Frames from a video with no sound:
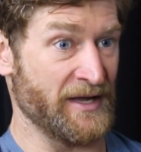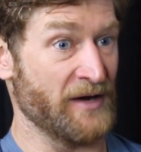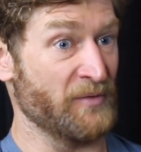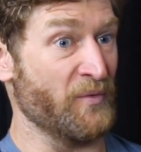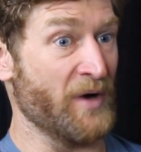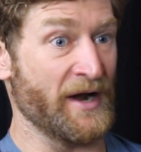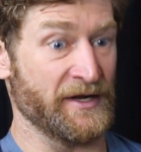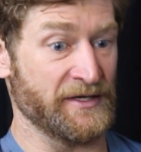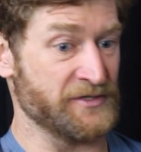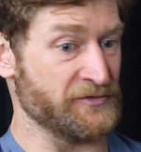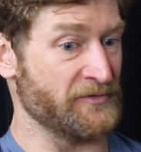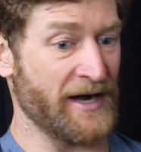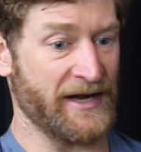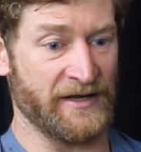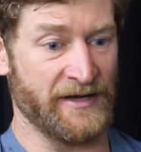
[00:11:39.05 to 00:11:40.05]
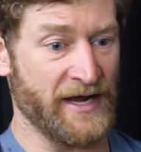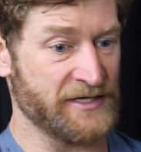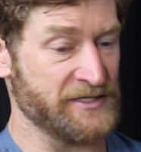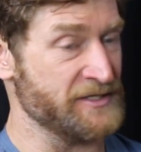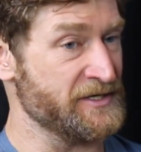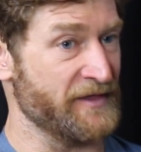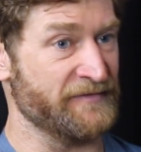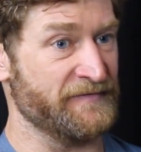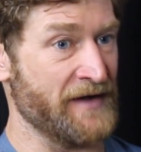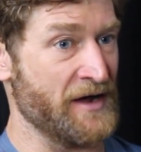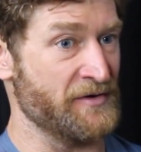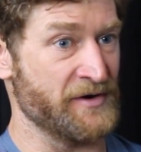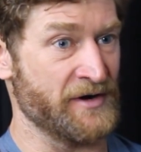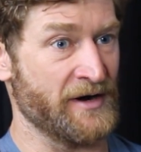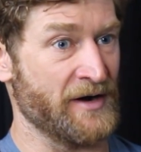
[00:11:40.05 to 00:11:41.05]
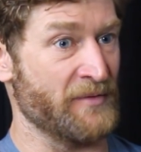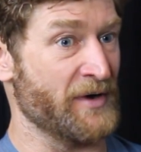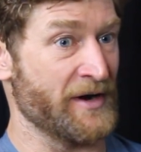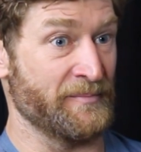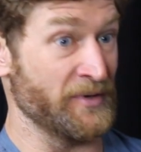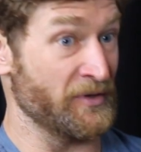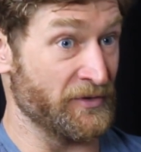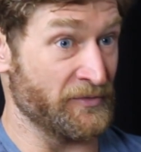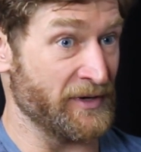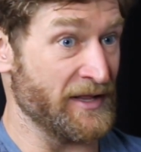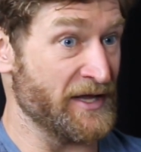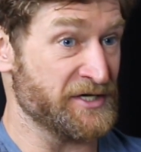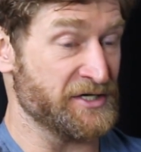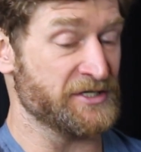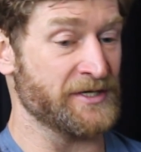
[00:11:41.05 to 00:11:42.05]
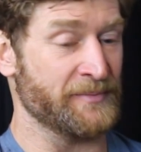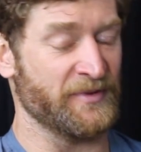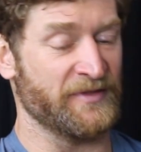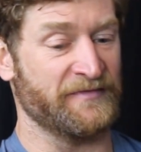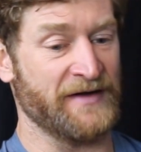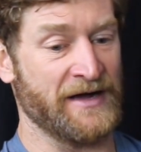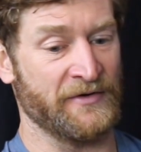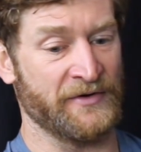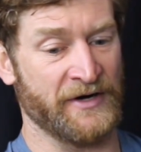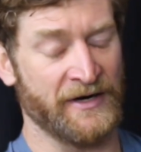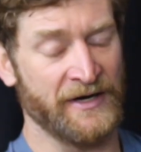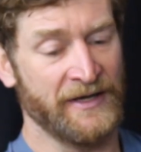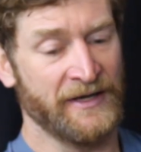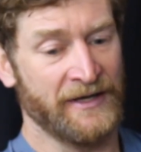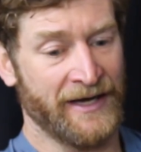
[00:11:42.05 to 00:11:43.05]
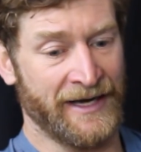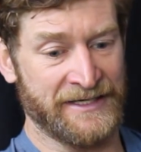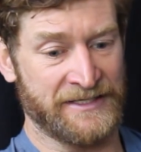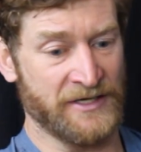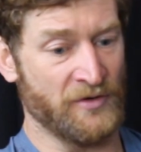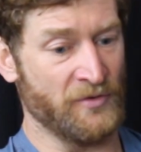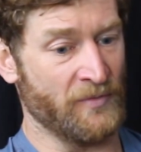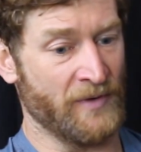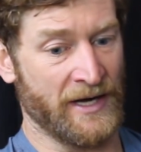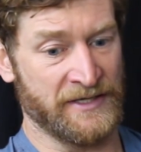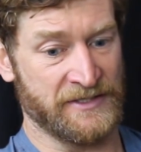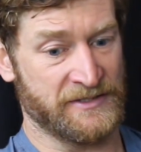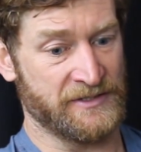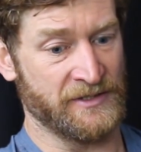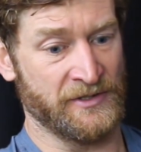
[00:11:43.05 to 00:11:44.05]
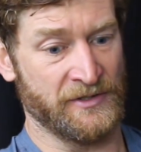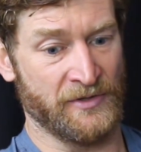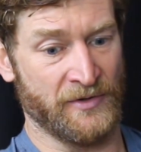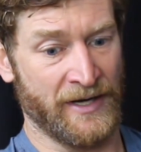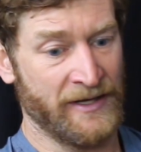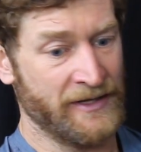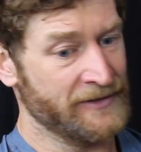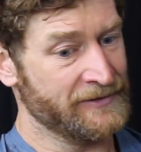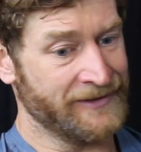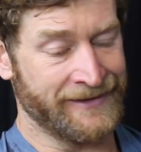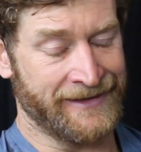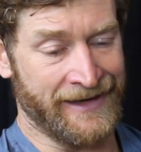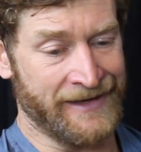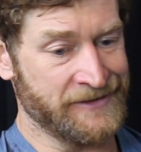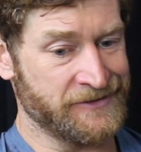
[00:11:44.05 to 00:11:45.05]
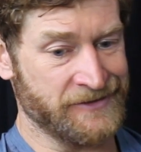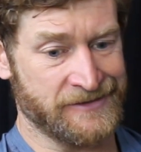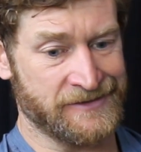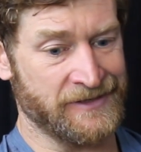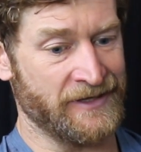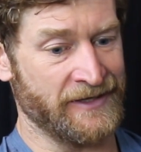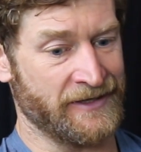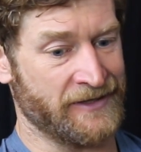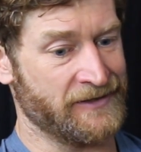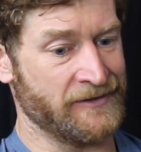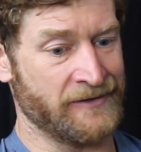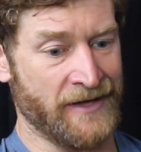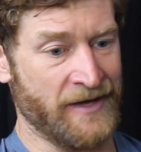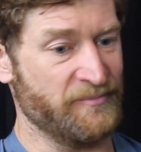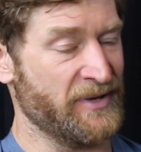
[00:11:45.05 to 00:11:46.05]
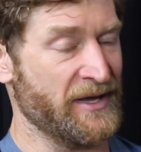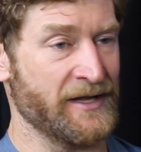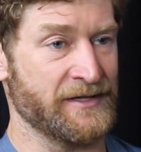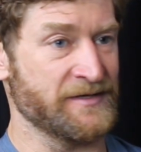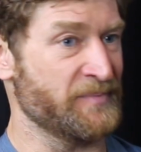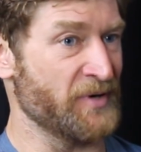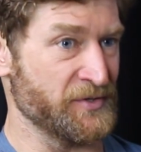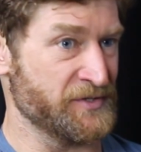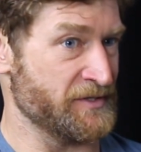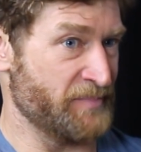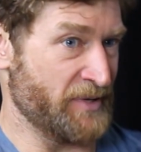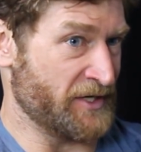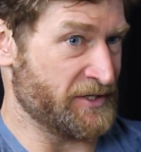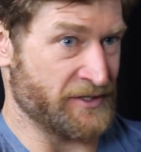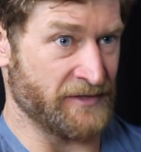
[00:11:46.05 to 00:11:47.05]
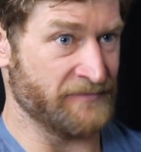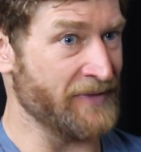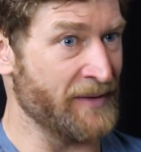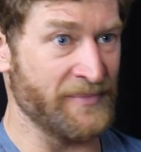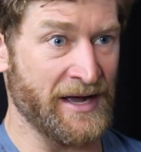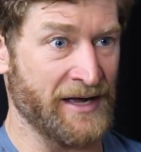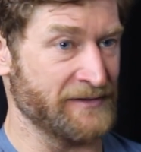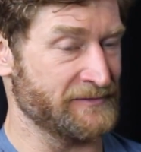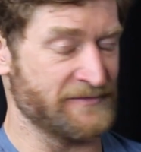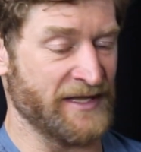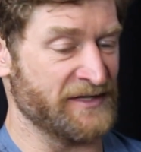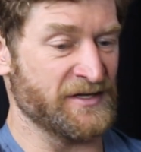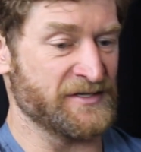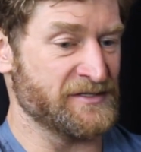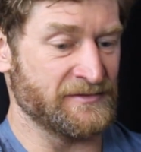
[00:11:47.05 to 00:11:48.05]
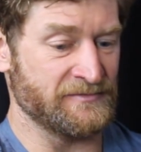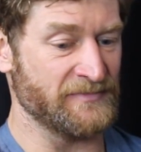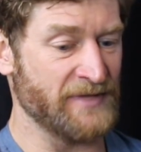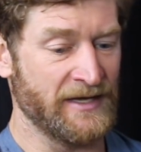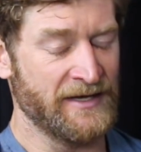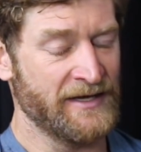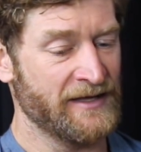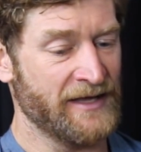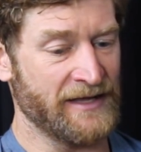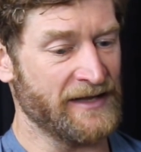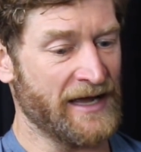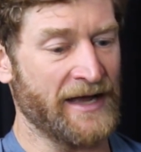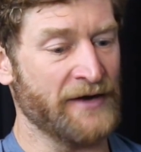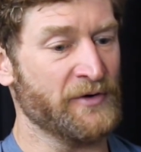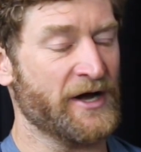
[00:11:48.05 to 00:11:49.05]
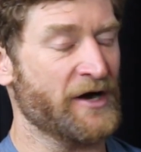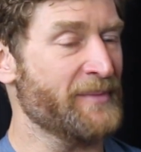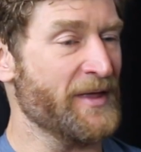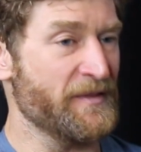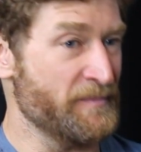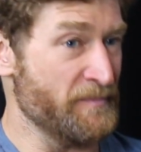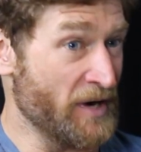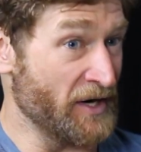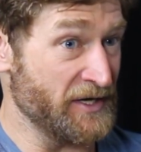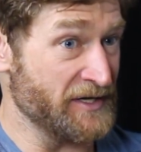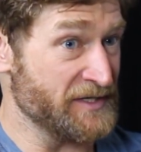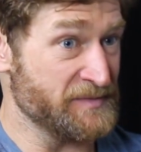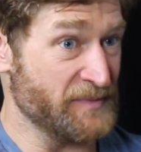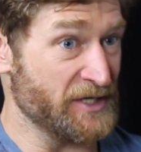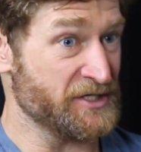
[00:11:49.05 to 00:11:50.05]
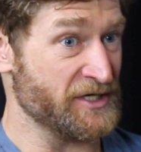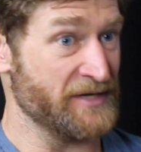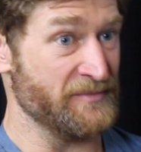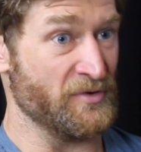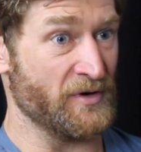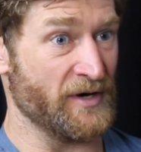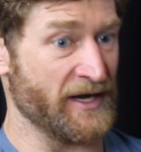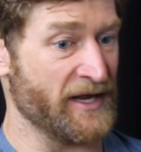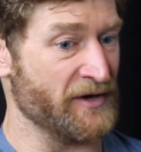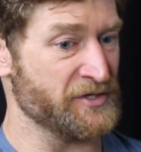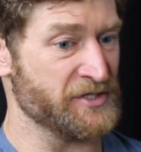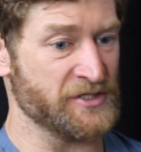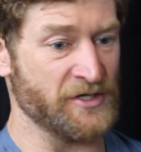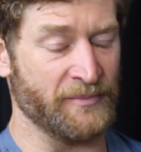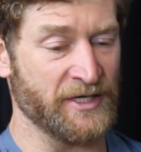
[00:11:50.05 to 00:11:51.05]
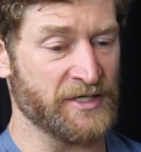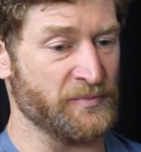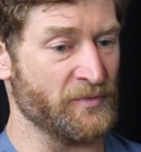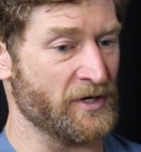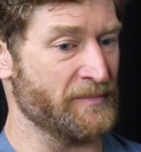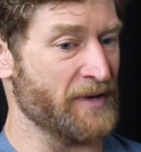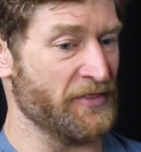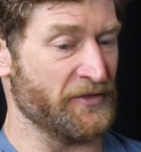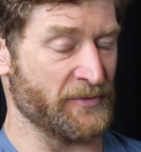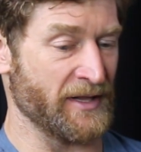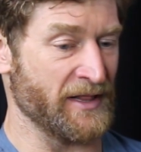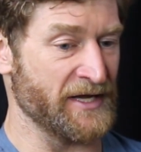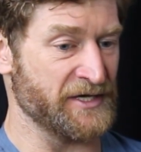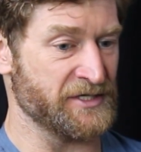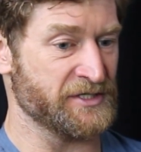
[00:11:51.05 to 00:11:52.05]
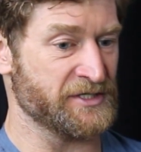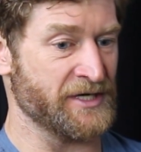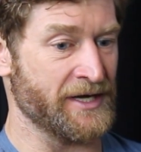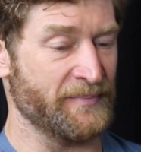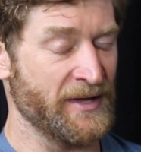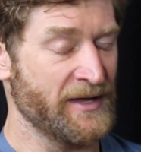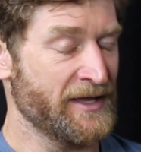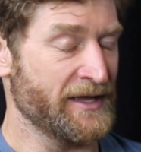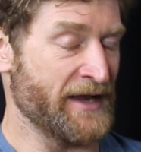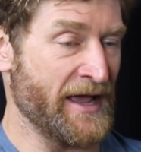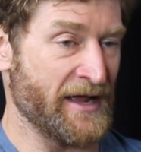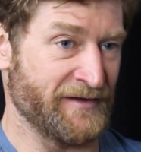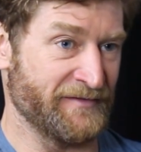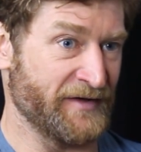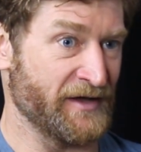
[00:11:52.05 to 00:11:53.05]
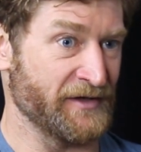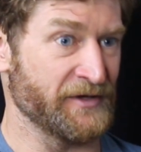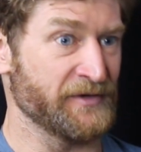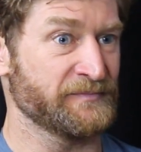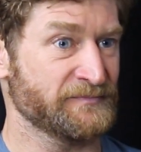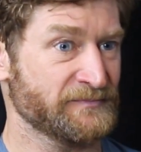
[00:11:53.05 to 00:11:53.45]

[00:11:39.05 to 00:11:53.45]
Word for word: I want a direct connection to the founder. I want to build a relationship with the founder. I don't want to, again, just like get paid to post a picture. I'm not, that doesn't, I, I don't care about the money as much anymore. I care so much more about the relationship and adding value.